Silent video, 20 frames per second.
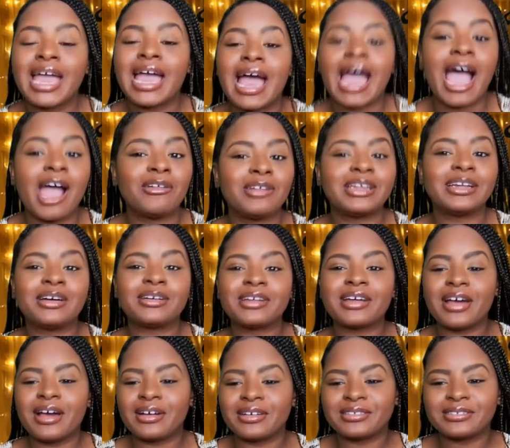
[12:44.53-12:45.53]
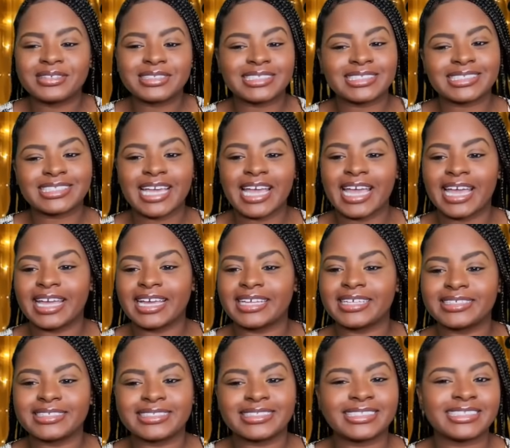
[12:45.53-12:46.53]
I really don't know what to
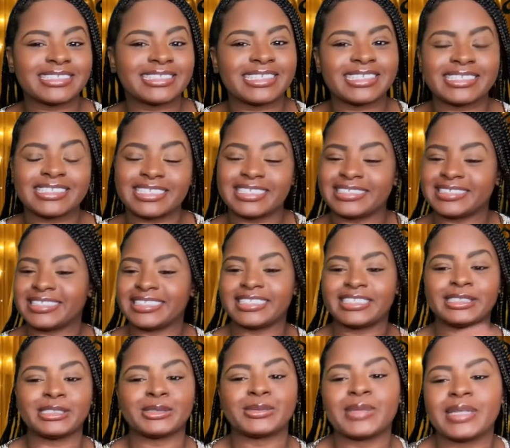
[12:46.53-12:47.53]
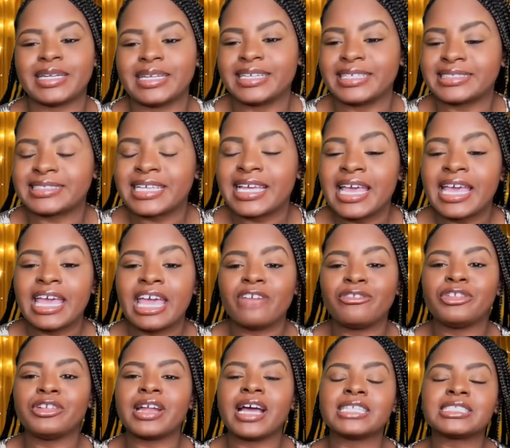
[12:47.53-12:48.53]
say. This is it is what it is. If
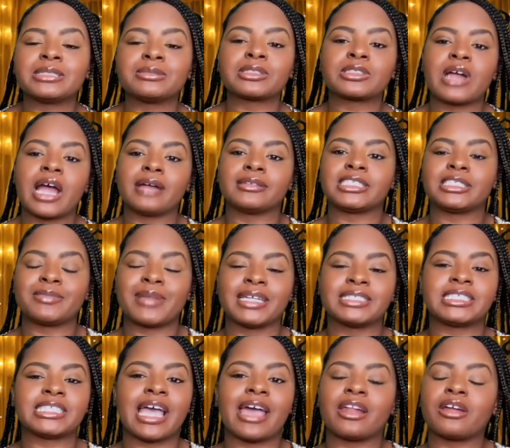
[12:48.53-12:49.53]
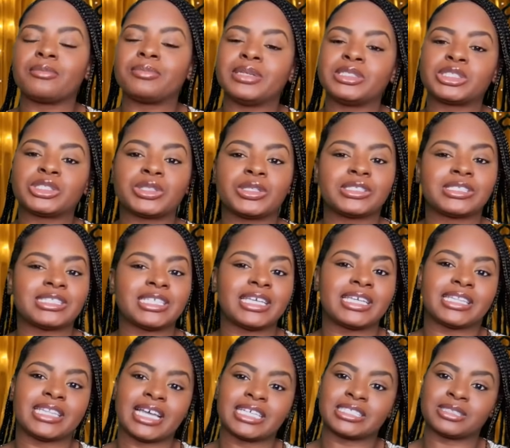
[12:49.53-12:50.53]
you're not subscribed to my channel, be sure to
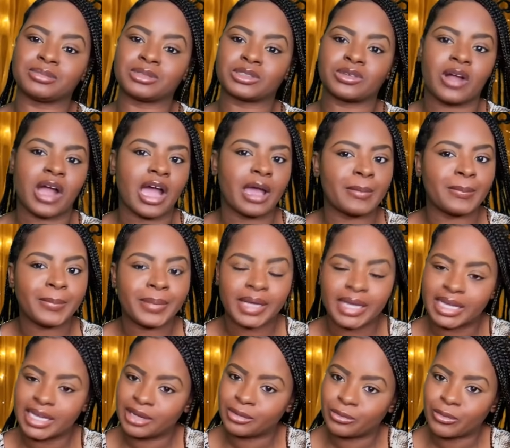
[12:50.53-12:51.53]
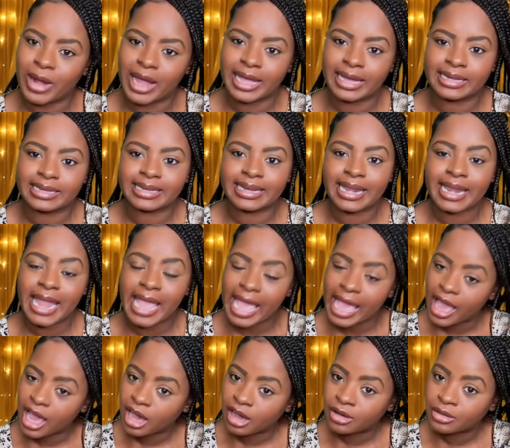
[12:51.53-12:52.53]
hit that subscribe button right
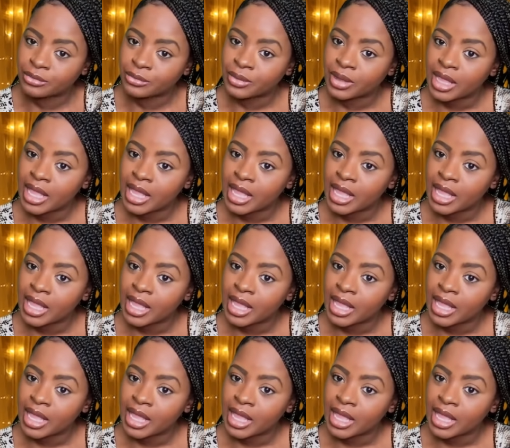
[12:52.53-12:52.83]
now.